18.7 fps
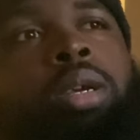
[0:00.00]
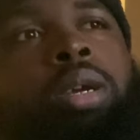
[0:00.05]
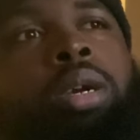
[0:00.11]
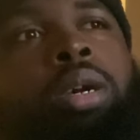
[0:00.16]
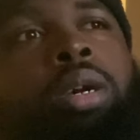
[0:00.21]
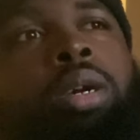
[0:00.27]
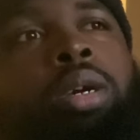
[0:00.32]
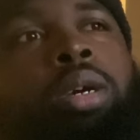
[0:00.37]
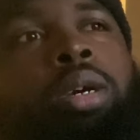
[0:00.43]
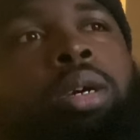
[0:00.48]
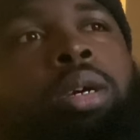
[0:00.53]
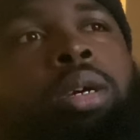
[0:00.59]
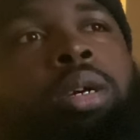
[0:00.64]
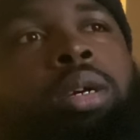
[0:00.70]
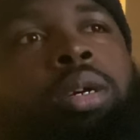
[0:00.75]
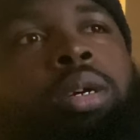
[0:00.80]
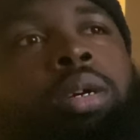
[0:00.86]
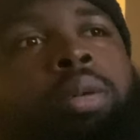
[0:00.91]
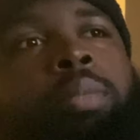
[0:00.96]

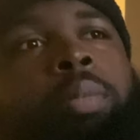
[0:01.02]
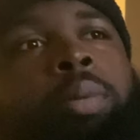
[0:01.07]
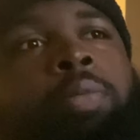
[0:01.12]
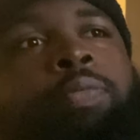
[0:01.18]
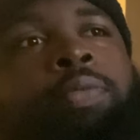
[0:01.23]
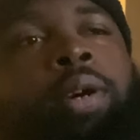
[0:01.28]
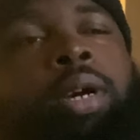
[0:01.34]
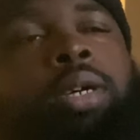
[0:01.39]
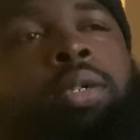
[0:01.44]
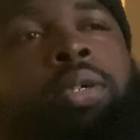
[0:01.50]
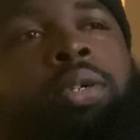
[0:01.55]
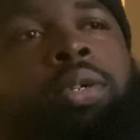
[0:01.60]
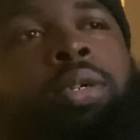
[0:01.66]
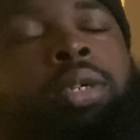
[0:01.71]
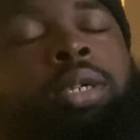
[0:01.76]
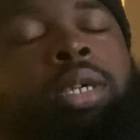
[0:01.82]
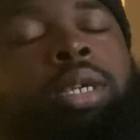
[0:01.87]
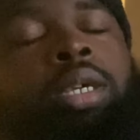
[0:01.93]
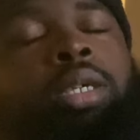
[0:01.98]
My father
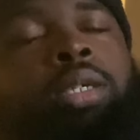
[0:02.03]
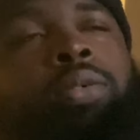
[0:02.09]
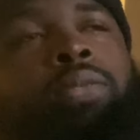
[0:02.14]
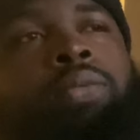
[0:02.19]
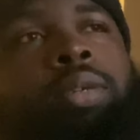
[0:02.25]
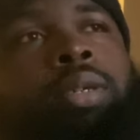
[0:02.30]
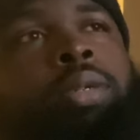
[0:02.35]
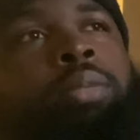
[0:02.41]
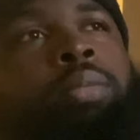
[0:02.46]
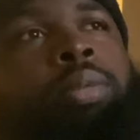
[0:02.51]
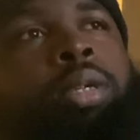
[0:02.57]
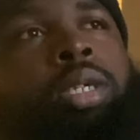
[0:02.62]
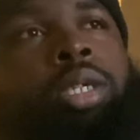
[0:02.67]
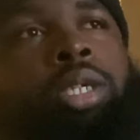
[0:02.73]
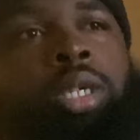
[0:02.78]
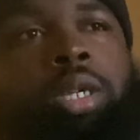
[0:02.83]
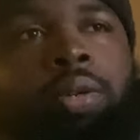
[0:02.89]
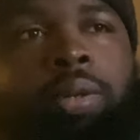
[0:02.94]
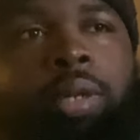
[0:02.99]
is from
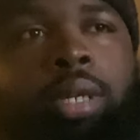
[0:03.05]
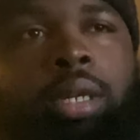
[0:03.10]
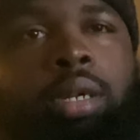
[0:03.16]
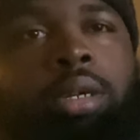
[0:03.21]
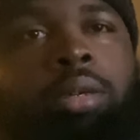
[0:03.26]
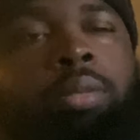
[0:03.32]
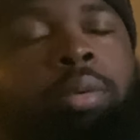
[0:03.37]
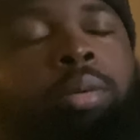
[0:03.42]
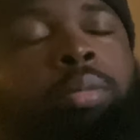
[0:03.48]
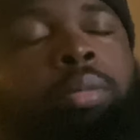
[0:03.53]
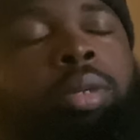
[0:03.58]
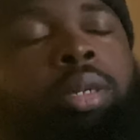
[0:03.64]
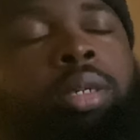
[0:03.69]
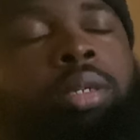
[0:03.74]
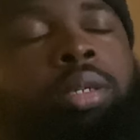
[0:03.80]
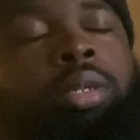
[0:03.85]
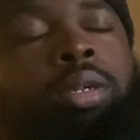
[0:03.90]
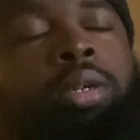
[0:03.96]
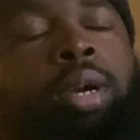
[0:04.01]
Nigeria. My
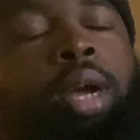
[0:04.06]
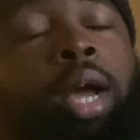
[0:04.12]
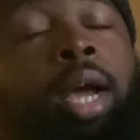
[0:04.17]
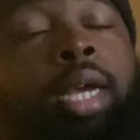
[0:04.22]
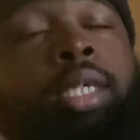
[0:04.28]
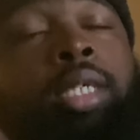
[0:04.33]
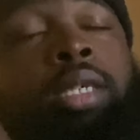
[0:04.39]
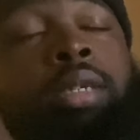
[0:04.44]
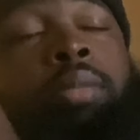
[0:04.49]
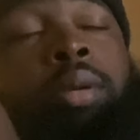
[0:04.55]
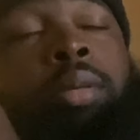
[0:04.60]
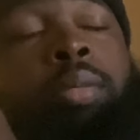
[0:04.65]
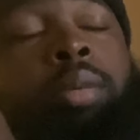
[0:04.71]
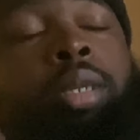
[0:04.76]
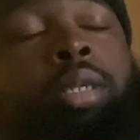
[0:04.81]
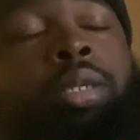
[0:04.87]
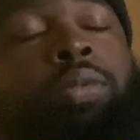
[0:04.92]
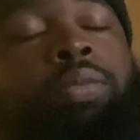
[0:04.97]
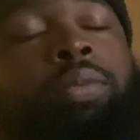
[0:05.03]
mother, I said my
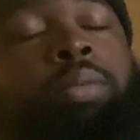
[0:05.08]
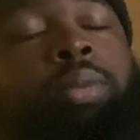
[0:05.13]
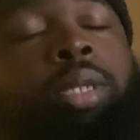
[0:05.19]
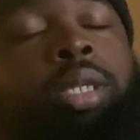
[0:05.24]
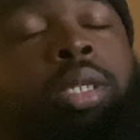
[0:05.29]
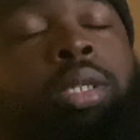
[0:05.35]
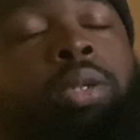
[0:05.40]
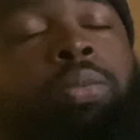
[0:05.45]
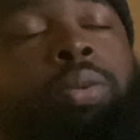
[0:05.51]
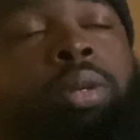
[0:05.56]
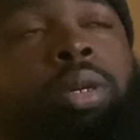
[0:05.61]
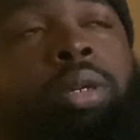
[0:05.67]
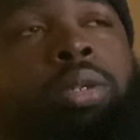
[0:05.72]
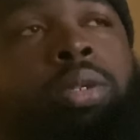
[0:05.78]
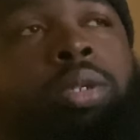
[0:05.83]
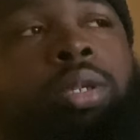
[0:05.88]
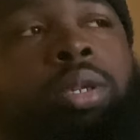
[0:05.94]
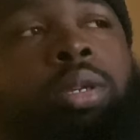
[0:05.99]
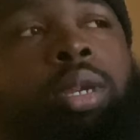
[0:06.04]
mother's from Disney World,
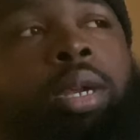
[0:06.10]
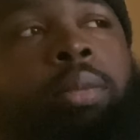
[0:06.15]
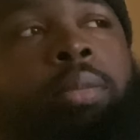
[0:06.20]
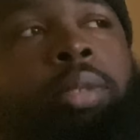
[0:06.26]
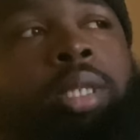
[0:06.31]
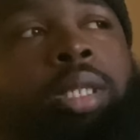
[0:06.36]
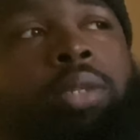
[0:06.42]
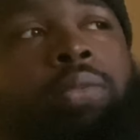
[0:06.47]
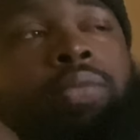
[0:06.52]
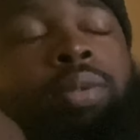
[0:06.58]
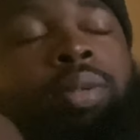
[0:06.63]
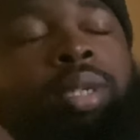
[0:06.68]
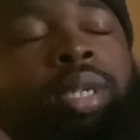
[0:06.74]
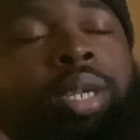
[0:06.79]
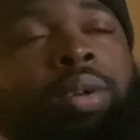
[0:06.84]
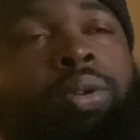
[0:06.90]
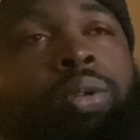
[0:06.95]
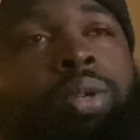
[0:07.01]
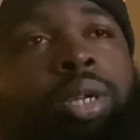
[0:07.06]
so that means she's from
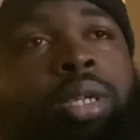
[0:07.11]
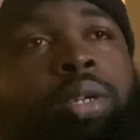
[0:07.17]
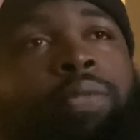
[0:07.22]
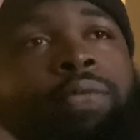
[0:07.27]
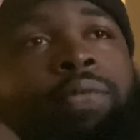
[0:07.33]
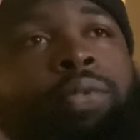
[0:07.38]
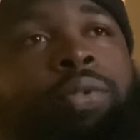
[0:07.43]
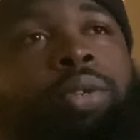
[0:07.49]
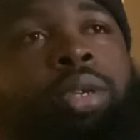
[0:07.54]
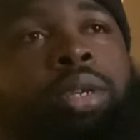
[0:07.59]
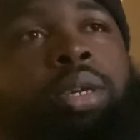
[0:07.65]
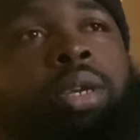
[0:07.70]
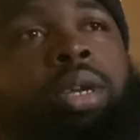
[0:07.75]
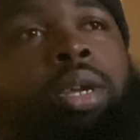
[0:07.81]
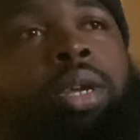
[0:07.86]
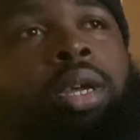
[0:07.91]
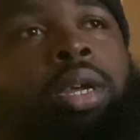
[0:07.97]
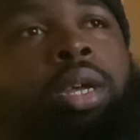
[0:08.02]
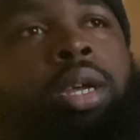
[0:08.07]
the Orlando, Florida
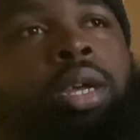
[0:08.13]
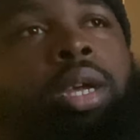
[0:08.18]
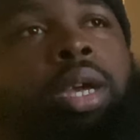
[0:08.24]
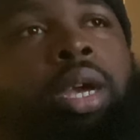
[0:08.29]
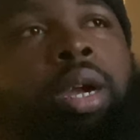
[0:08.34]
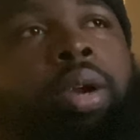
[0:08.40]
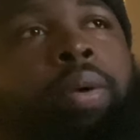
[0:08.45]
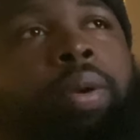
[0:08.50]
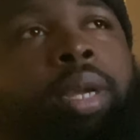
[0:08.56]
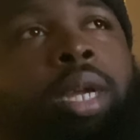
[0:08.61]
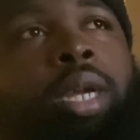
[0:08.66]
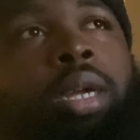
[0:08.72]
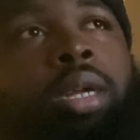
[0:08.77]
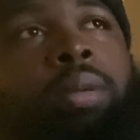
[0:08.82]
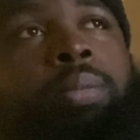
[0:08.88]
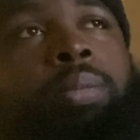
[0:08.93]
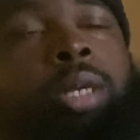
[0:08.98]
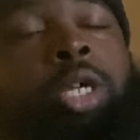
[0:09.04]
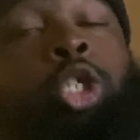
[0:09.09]
area,
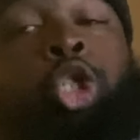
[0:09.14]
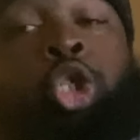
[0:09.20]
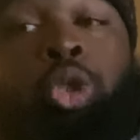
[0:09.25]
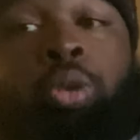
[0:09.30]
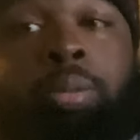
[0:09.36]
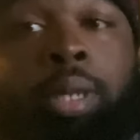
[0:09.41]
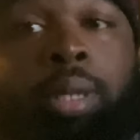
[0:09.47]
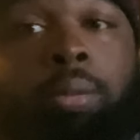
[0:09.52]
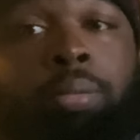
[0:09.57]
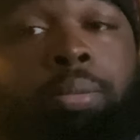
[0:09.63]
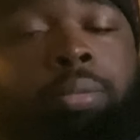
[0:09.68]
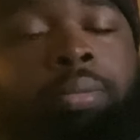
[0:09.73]
assuming.